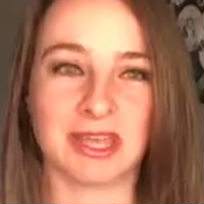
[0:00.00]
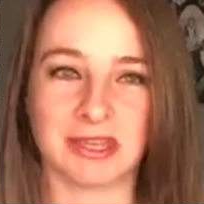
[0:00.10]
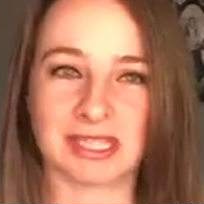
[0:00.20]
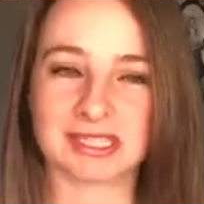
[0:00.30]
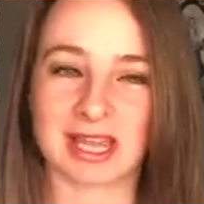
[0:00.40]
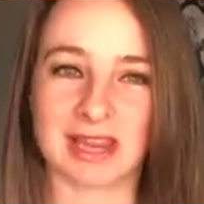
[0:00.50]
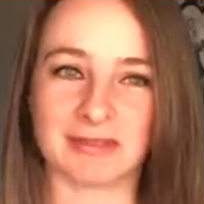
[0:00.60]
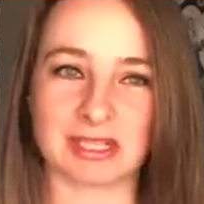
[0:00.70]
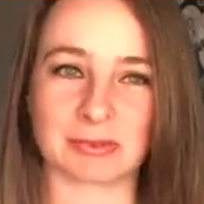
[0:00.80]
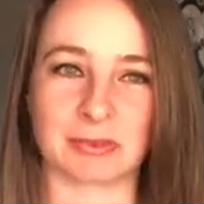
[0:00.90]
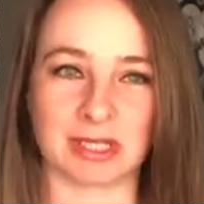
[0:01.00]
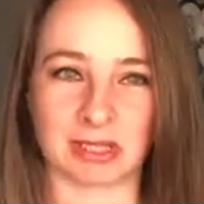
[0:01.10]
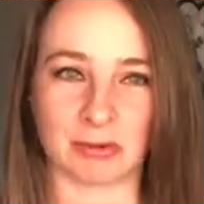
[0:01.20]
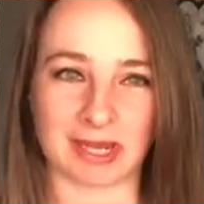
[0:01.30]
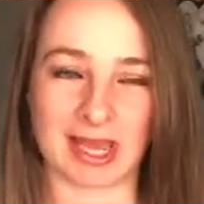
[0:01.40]
this live is really
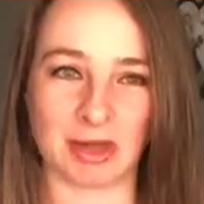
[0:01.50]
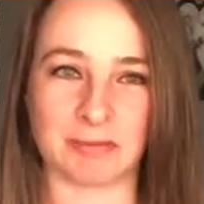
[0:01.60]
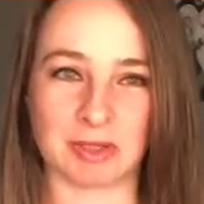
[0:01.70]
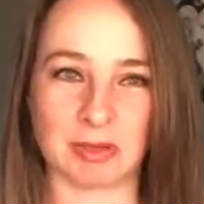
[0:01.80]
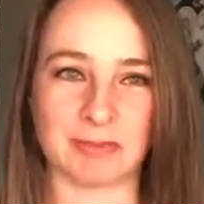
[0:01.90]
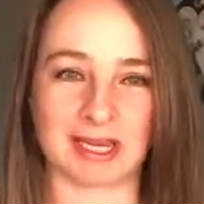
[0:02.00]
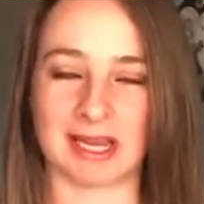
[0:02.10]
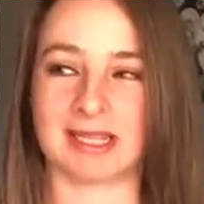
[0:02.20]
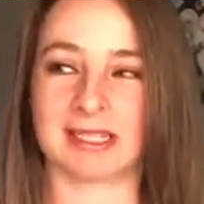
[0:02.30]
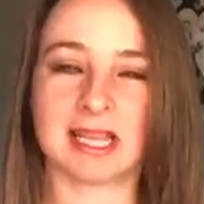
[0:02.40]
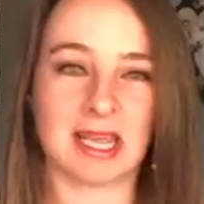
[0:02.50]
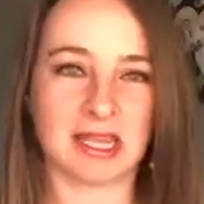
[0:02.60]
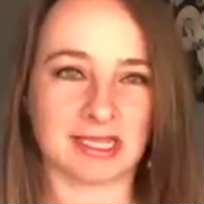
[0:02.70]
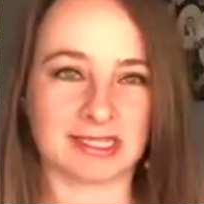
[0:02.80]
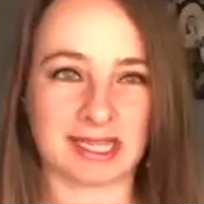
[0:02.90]
going to help you, because
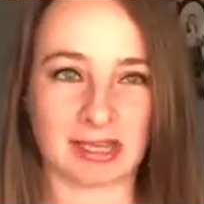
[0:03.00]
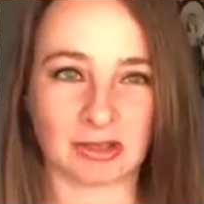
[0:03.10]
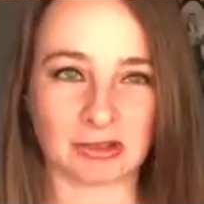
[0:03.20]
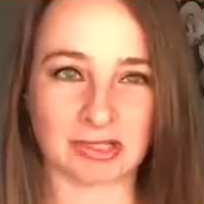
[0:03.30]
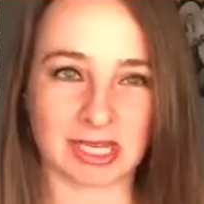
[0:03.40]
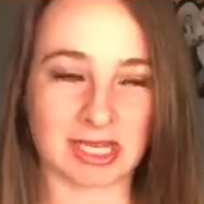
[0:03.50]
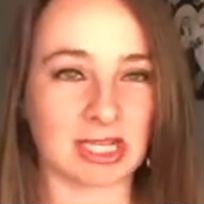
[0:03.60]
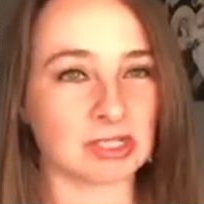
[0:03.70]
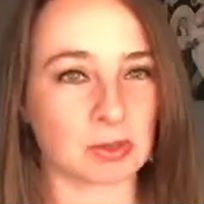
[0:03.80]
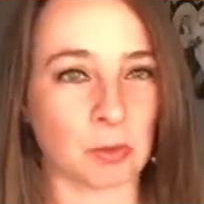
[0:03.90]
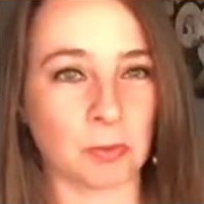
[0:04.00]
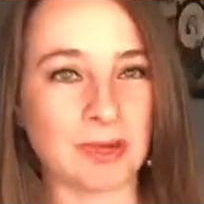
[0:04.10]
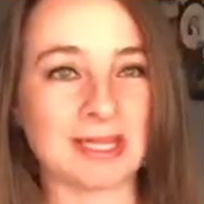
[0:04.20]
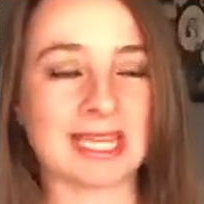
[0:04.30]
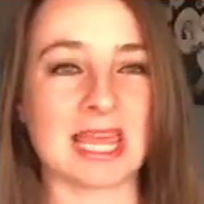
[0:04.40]
sales is
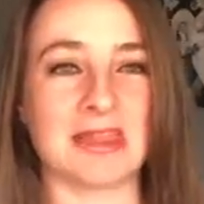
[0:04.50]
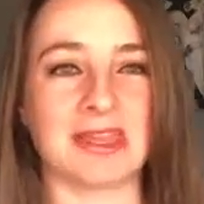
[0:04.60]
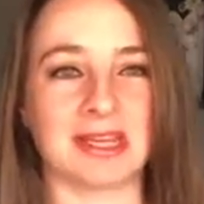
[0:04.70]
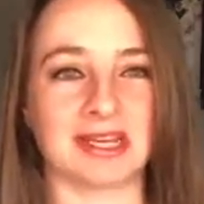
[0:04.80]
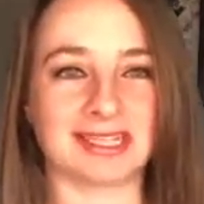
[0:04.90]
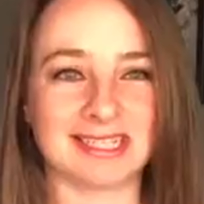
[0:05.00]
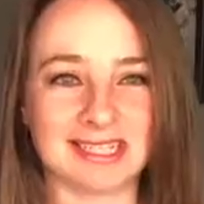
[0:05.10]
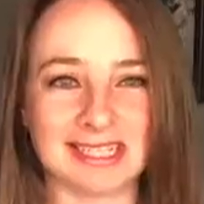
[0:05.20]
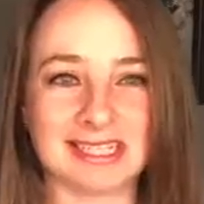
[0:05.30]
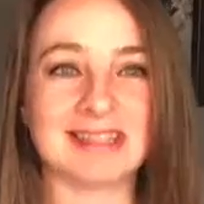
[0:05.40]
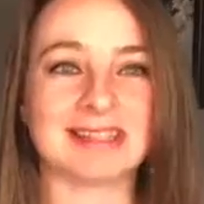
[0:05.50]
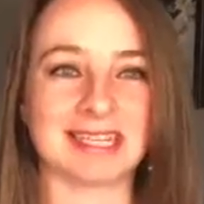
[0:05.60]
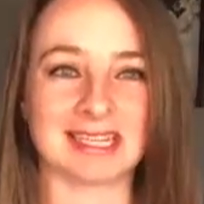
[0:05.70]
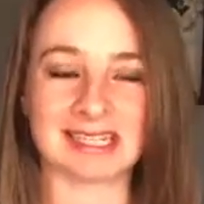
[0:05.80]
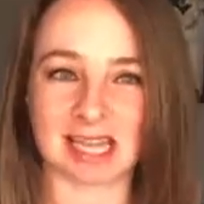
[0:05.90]
really the key
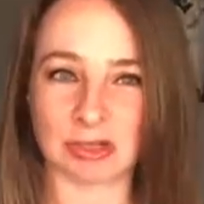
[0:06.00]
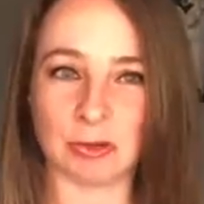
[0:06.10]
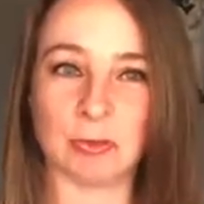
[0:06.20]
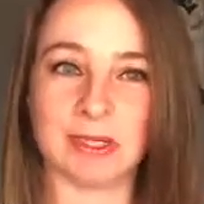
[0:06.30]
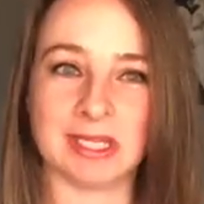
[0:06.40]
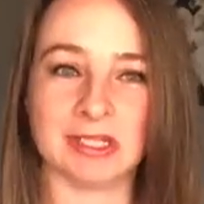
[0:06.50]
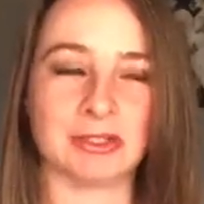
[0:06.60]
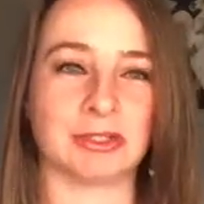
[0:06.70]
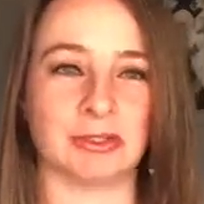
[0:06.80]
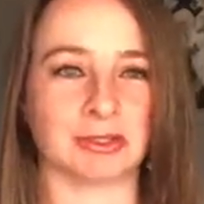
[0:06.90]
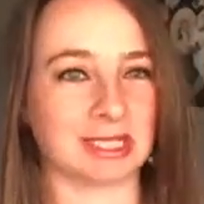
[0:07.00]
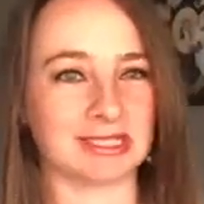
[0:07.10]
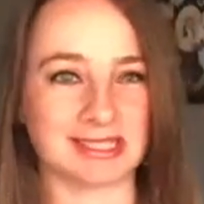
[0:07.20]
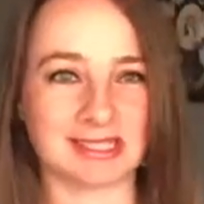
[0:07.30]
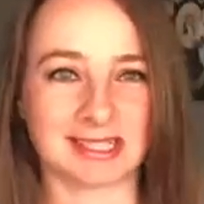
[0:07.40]
thing that you need to
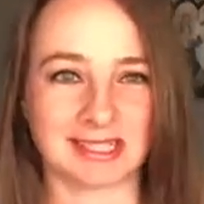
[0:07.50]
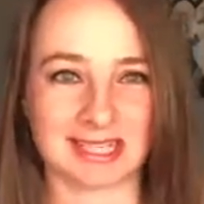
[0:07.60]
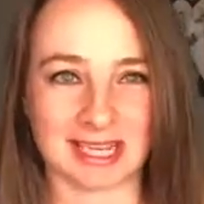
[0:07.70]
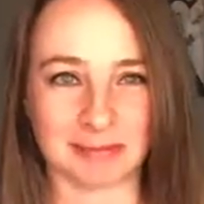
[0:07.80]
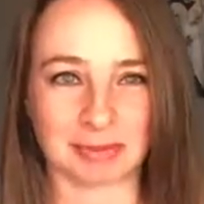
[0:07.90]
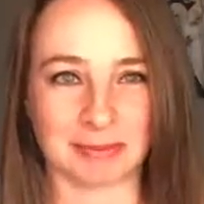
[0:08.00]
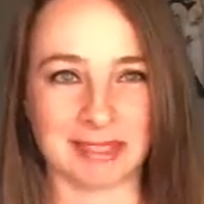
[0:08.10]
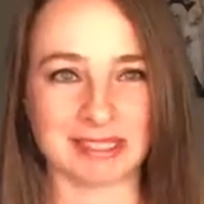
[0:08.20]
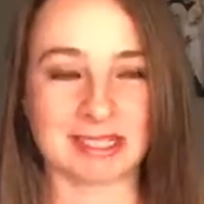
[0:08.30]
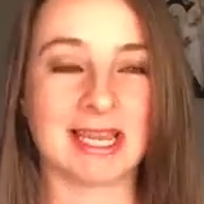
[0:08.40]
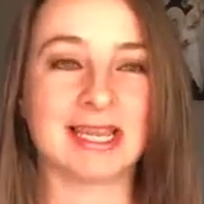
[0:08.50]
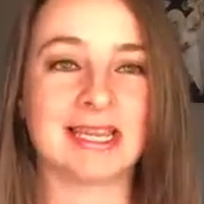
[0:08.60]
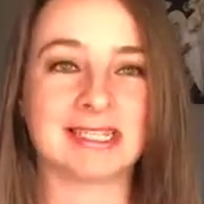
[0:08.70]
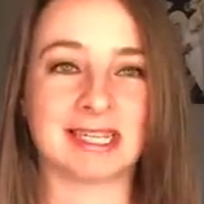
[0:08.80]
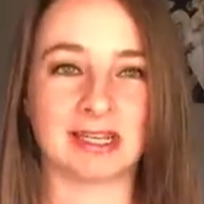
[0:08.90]
consistently implement
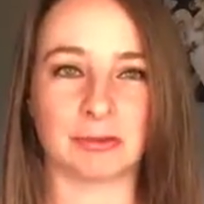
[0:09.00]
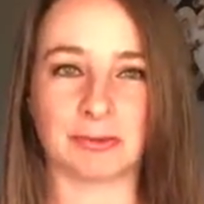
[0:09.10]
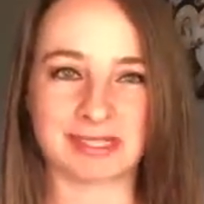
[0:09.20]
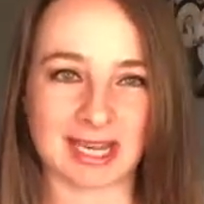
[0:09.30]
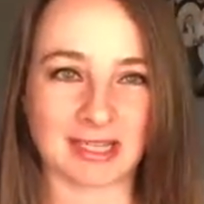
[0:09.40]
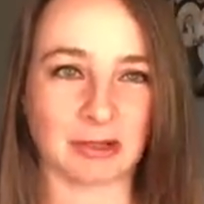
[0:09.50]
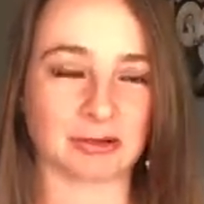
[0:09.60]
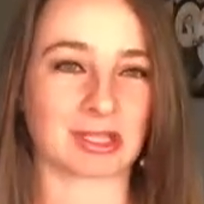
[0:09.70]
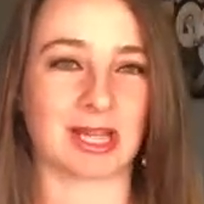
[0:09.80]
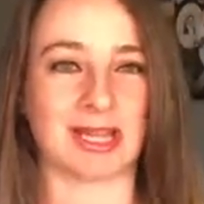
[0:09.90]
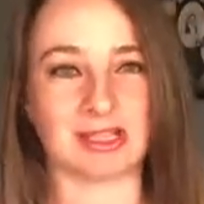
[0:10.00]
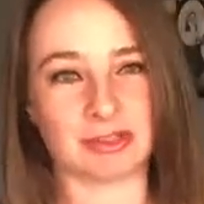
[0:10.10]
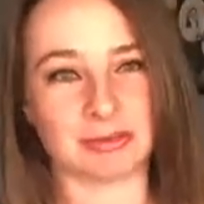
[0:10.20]
to retain those clients,